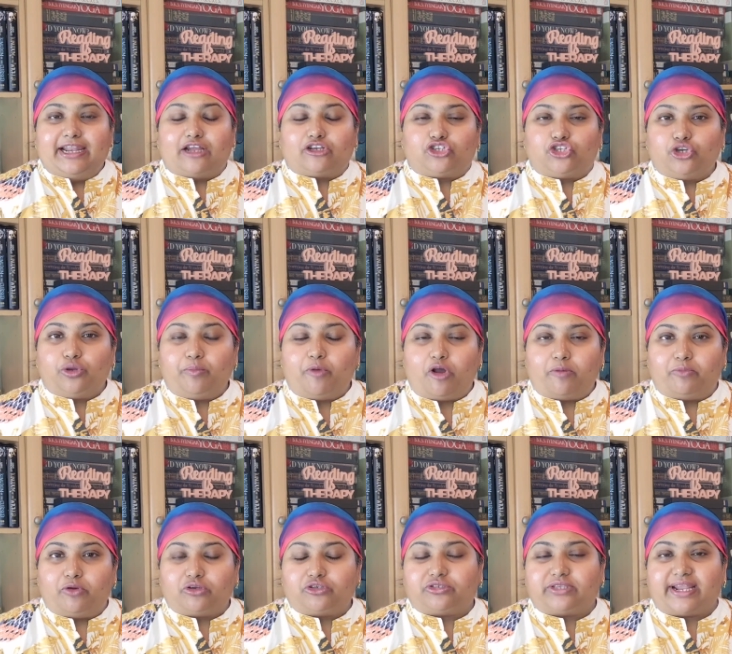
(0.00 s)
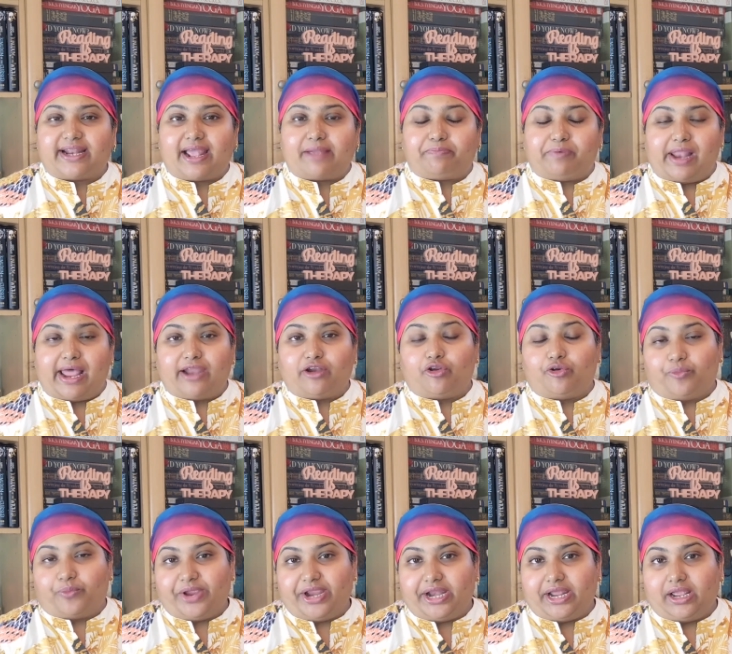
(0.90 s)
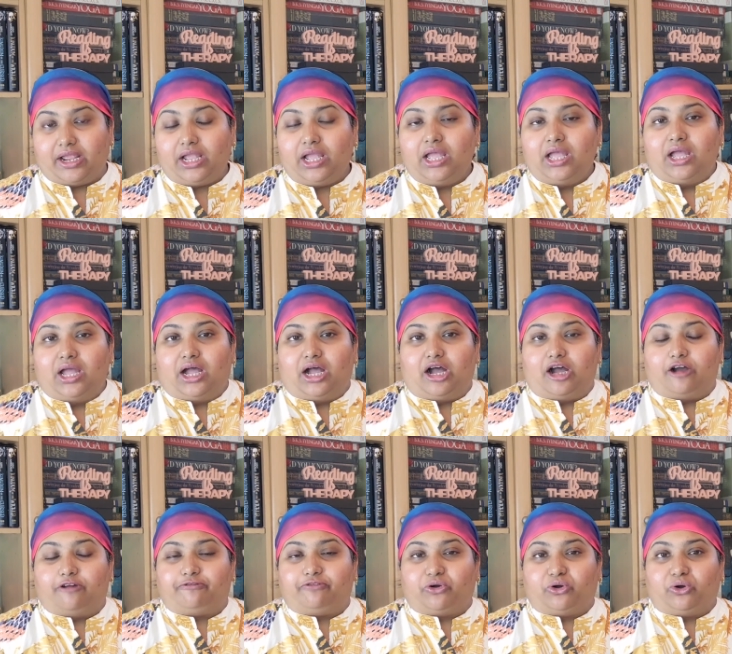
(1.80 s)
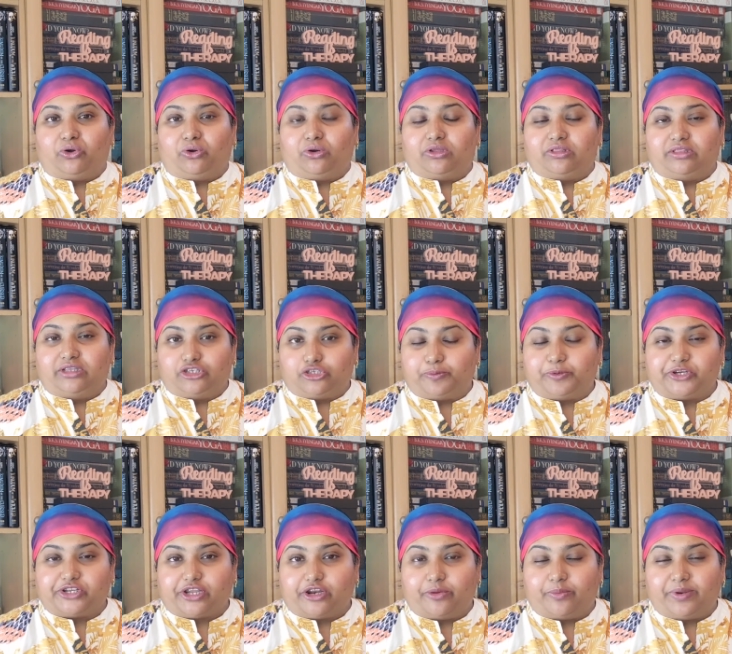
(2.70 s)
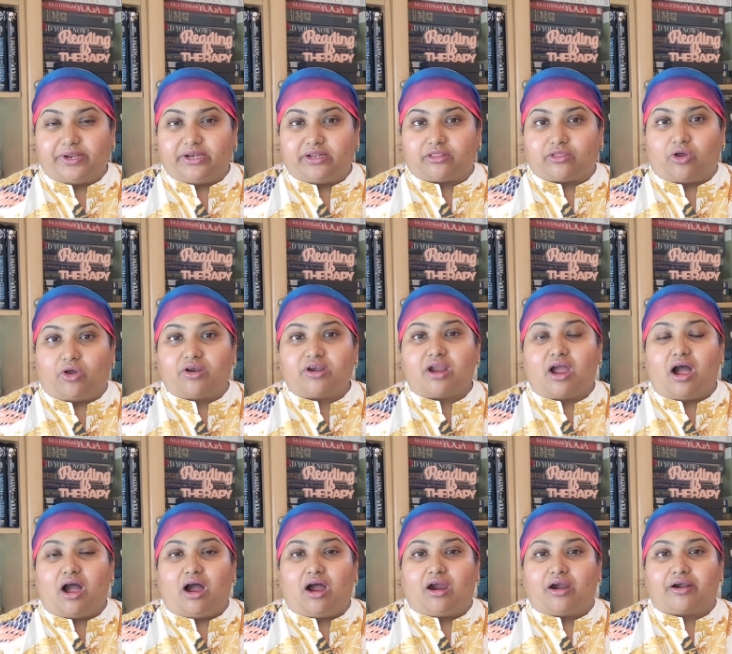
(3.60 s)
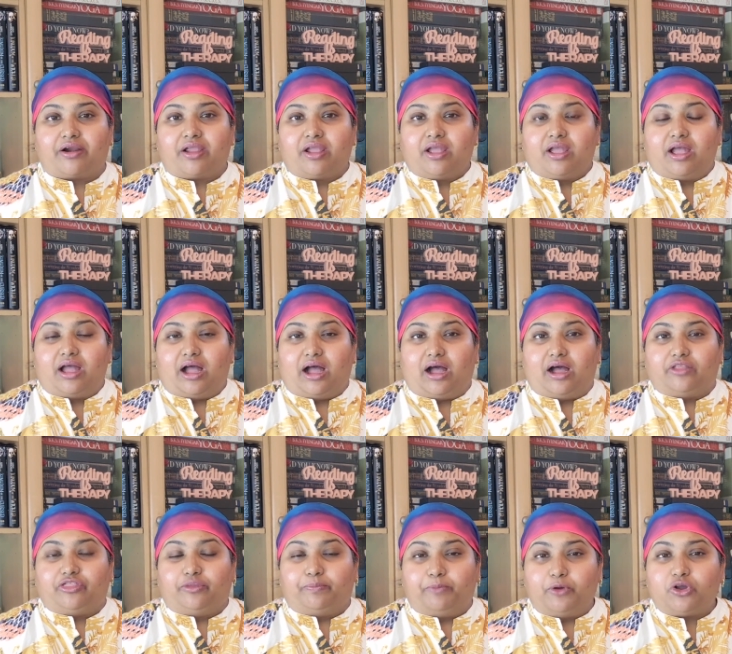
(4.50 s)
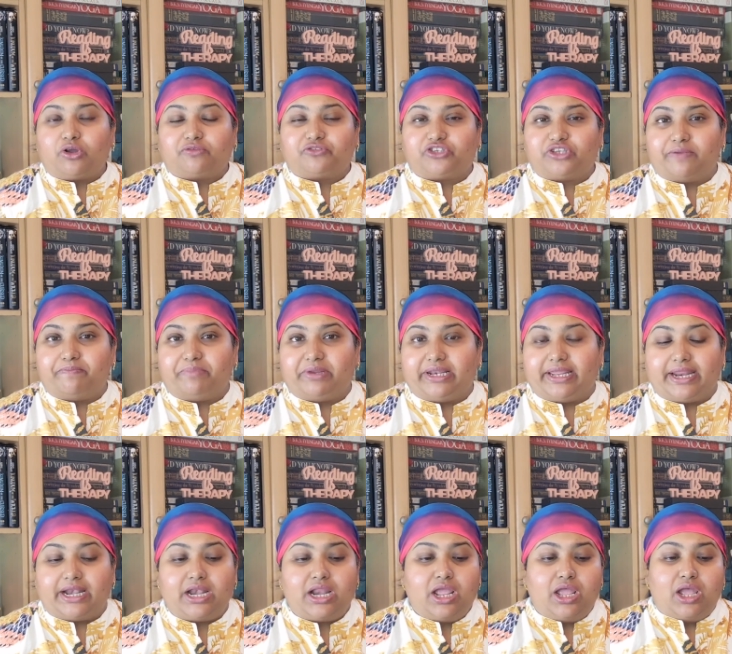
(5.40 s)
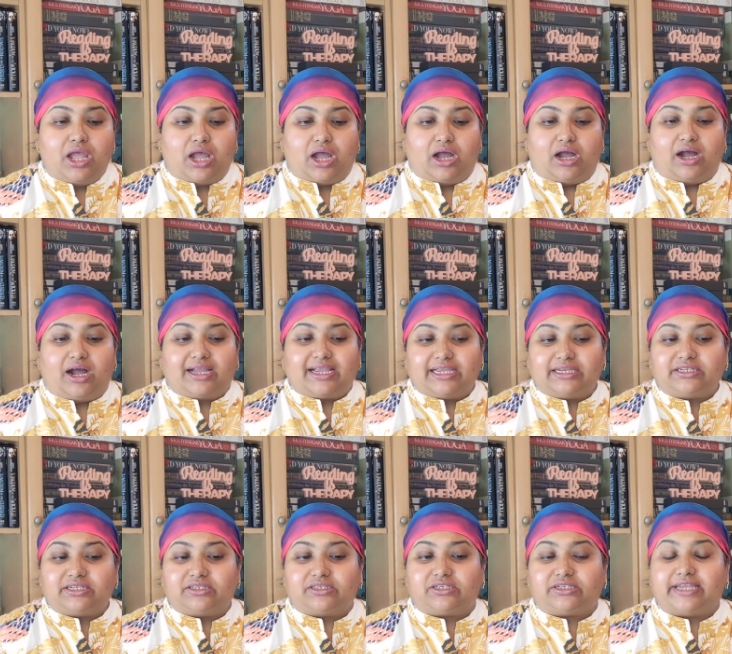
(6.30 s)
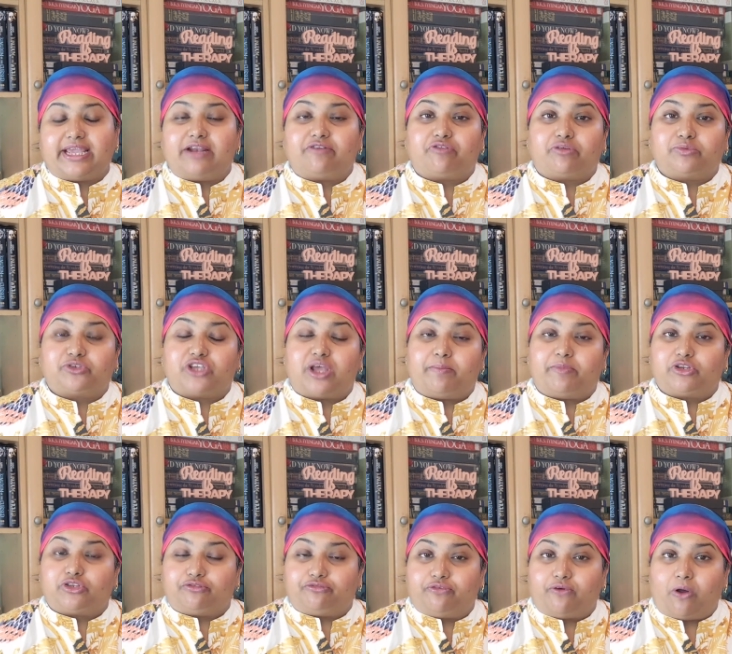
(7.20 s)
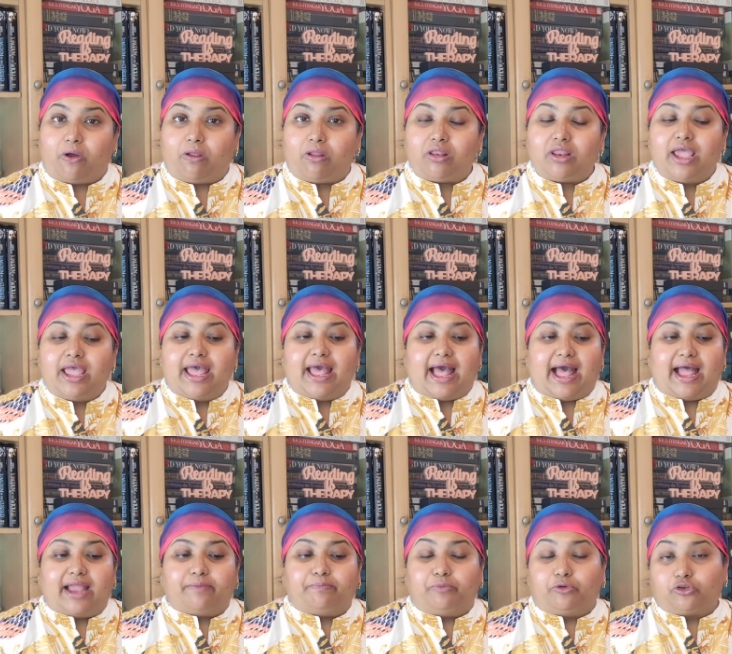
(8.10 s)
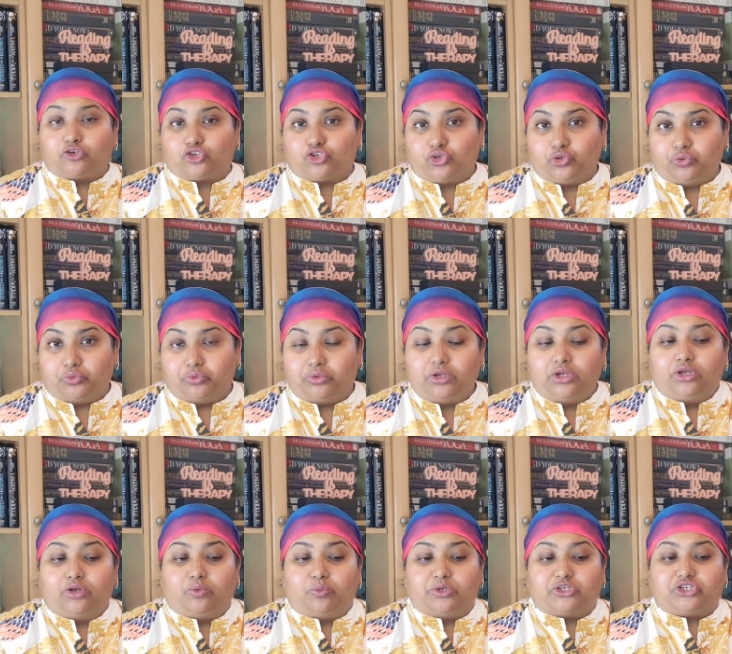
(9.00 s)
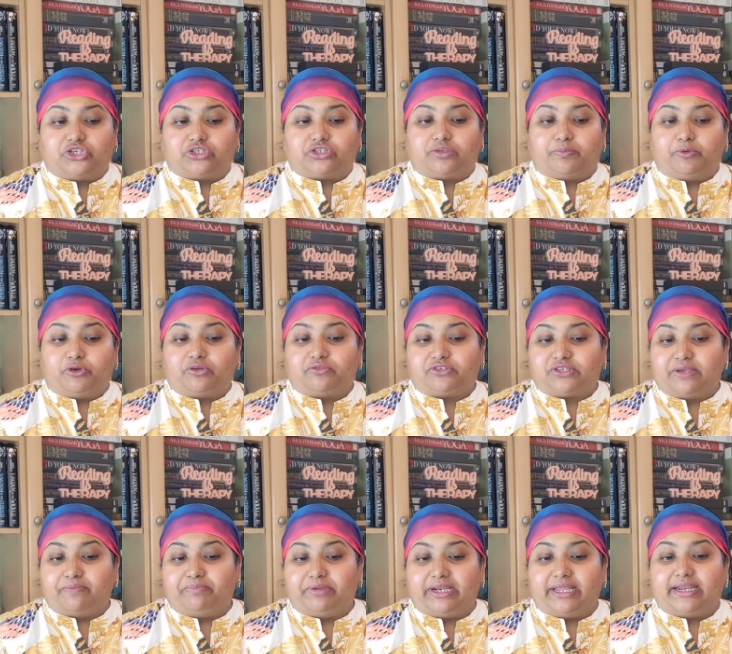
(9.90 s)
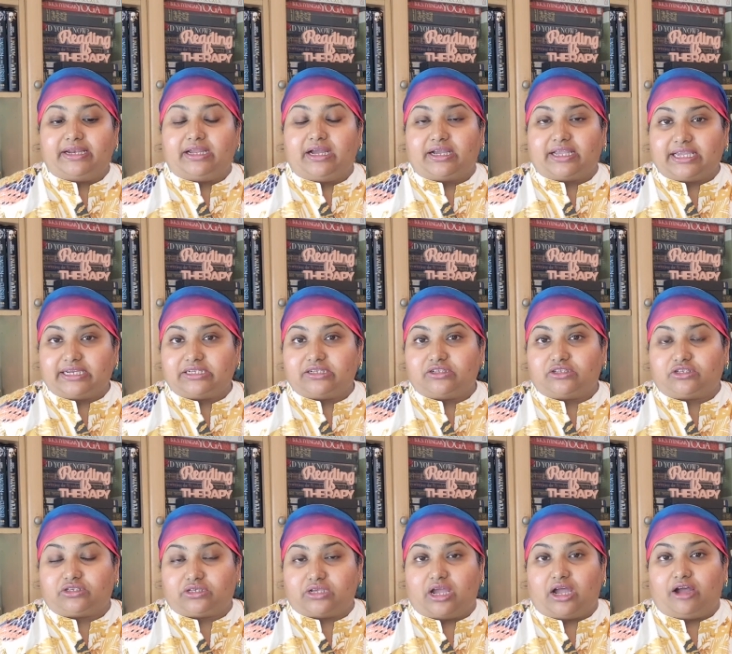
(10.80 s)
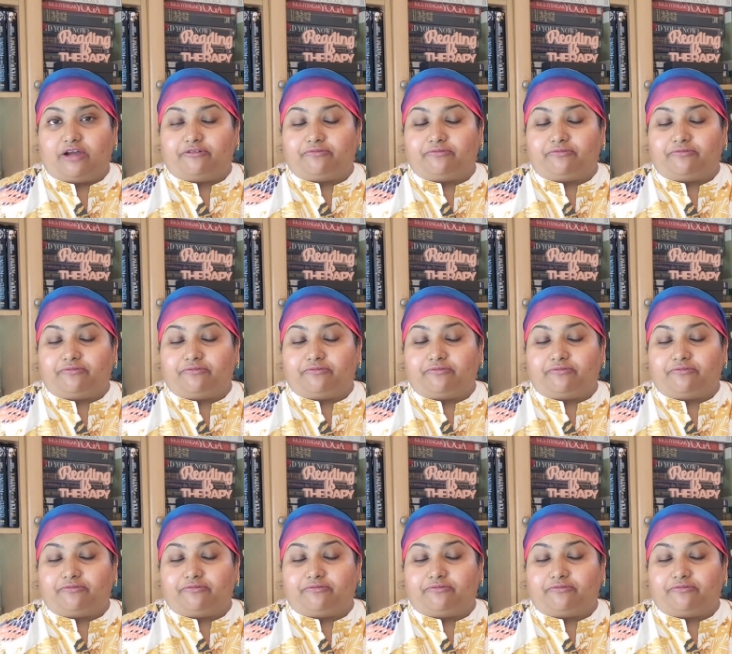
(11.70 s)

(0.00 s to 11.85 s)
Now, two more books that I plan on reading for this particular readathon are the Book of Cymbeline, A Kitten's Tale from Summer to Fall, and Book 2, which is the Book of Cymbeline, A Kitten's